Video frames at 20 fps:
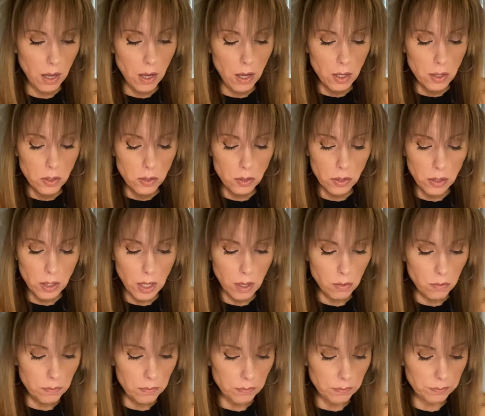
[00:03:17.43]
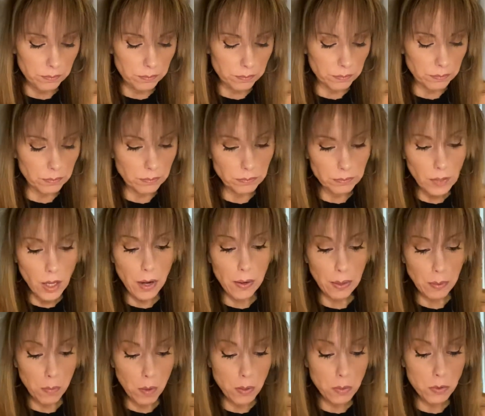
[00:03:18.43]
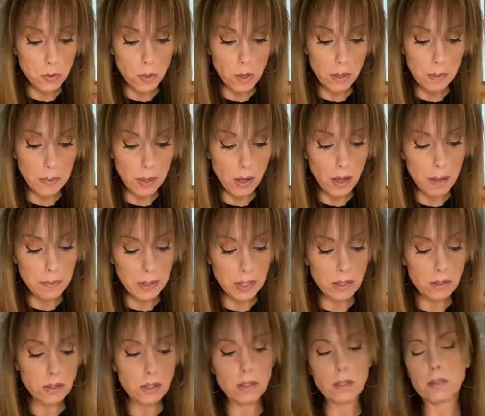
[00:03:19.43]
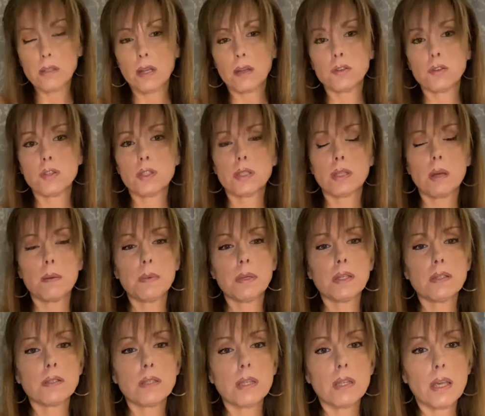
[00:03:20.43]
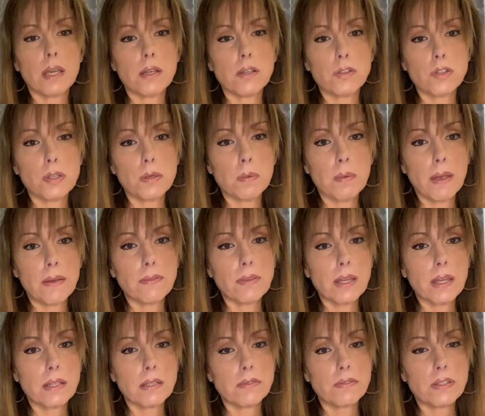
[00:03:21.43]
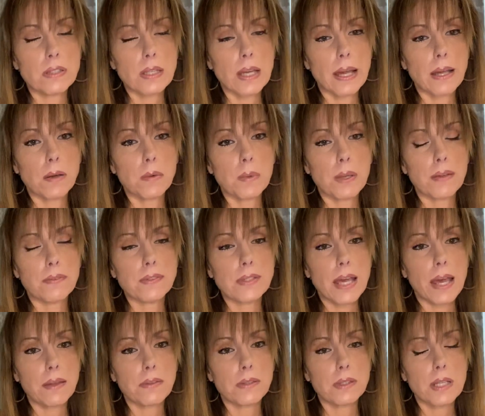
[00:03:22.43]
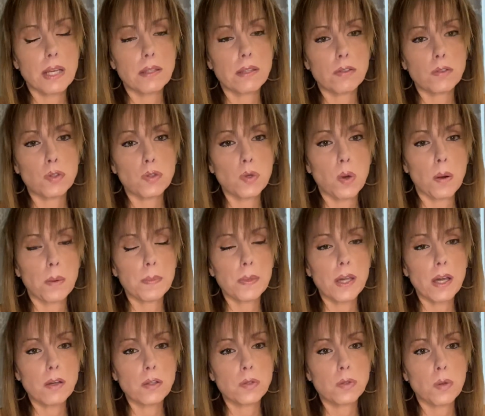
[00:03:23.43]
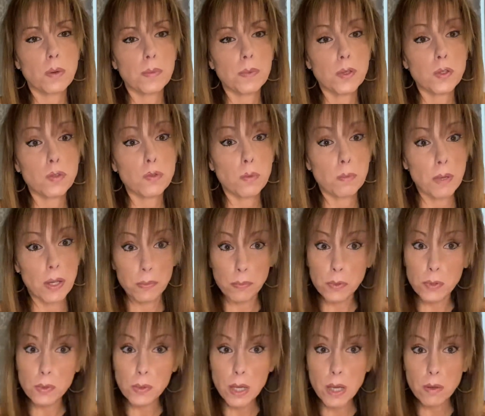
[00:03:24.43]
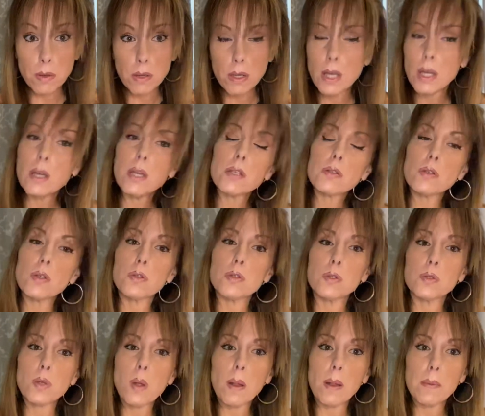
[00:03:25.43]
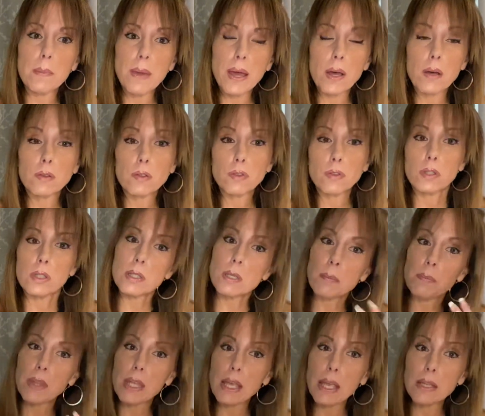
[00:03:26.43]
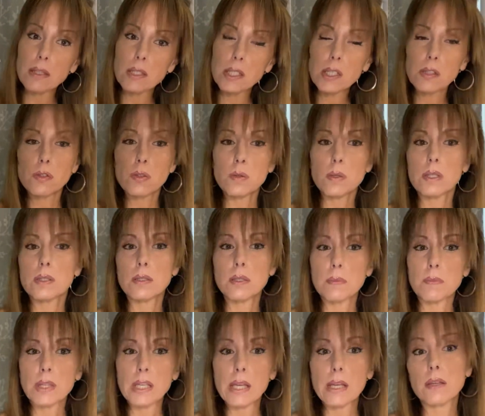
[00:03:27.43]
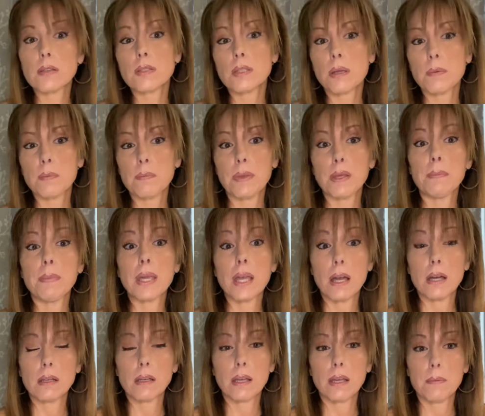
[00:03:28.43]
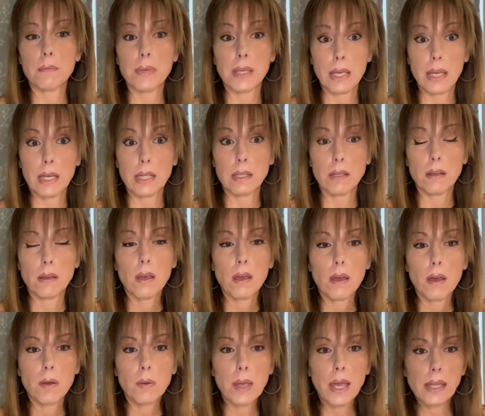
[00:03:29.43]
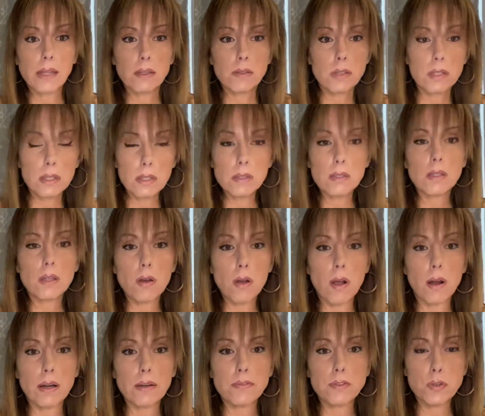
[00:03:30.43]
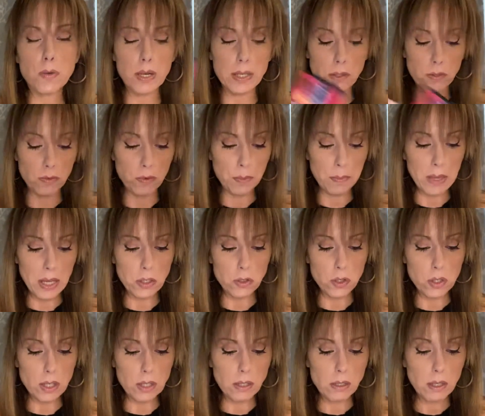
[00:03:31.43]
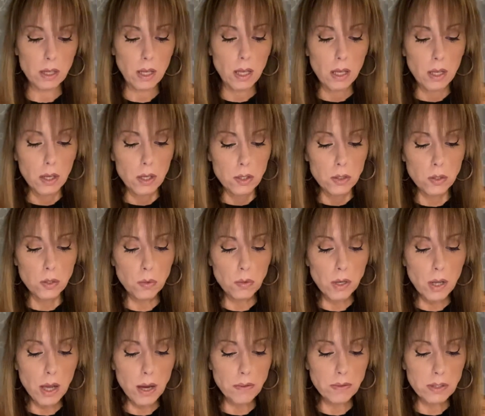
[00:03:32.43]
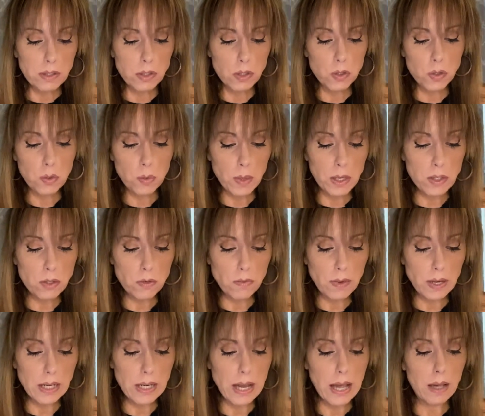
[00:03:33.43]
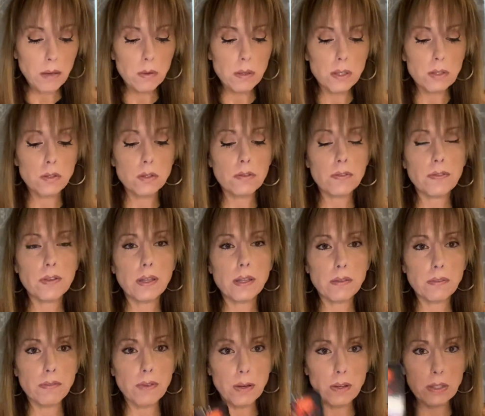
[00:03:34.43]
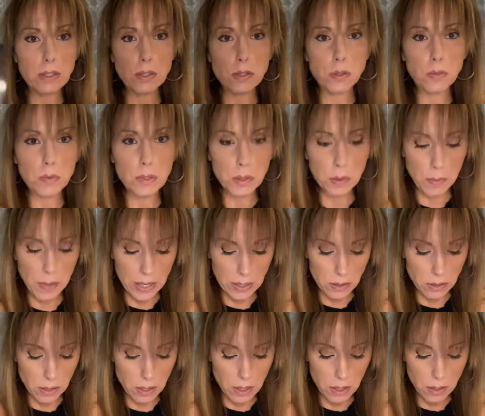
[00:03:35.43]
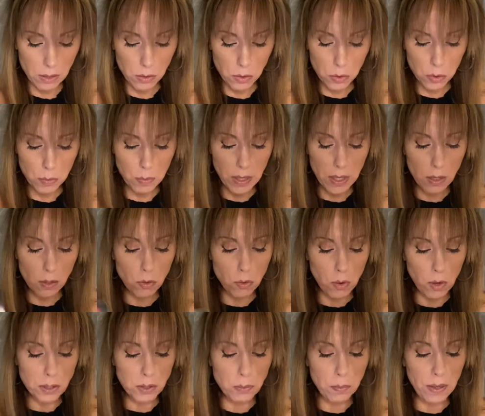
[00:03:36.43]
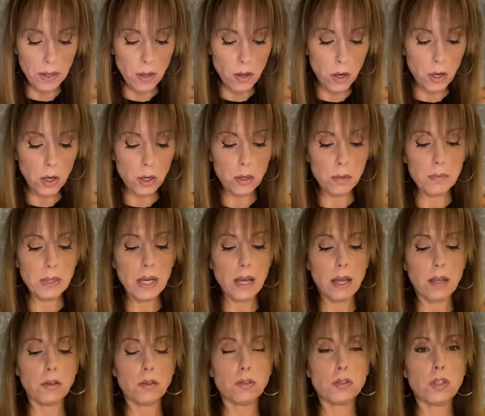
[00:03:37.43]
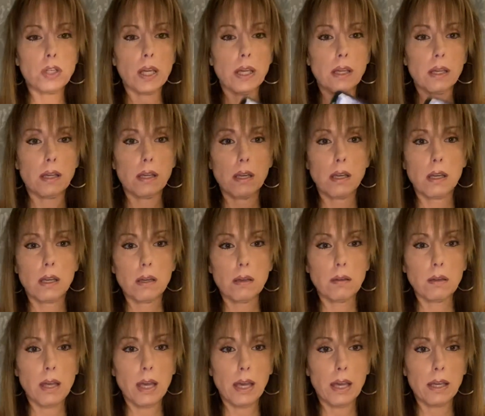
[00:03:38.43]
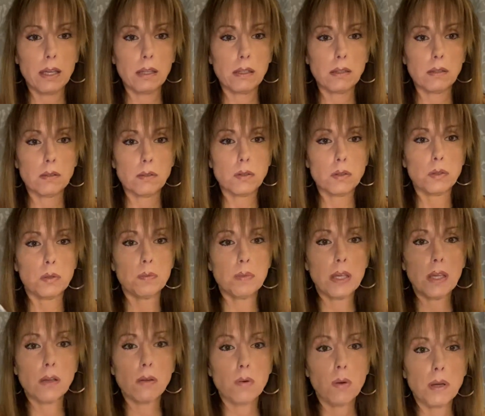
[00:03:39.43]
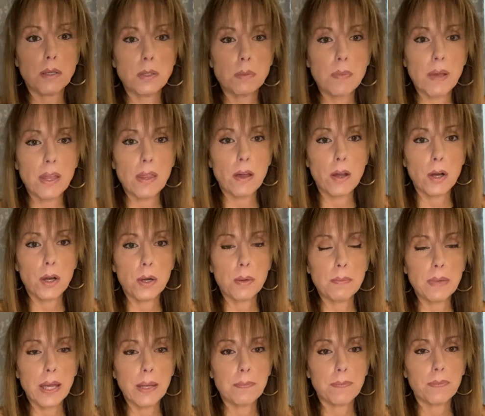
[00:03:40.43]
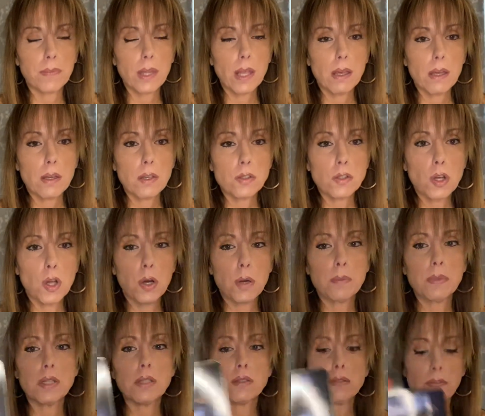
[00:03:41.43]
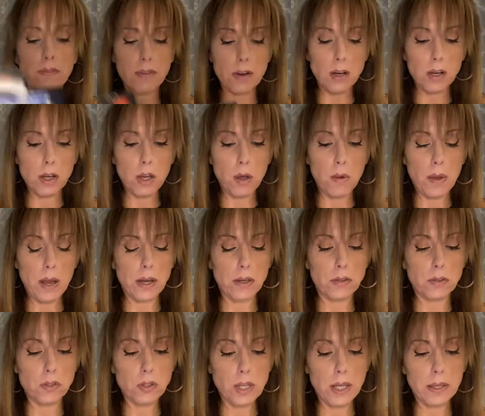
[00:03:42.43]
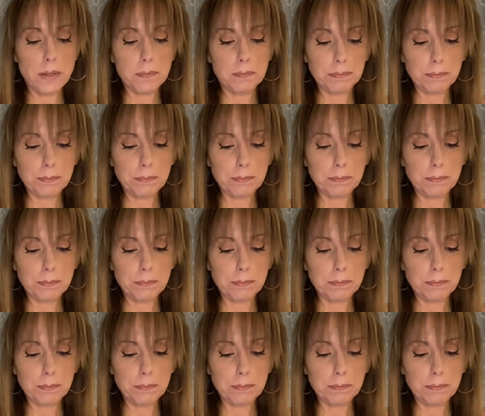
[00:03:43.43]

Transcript: So, all right, why don't we talk about coming into these energies? Coming into the energy, we have the end of a cycle, we have death. Death is Scorpio. Scorpio is ruled by Pluto. So this is all about something ending so that something else can begin. Okay, this is the card of transformation. So the current situation right now is you're feeling very disrespected, and this is being crossed by the Hermit energy. Okay, this is being crossed by the Hermit. So the Hermit is a Virgo energy.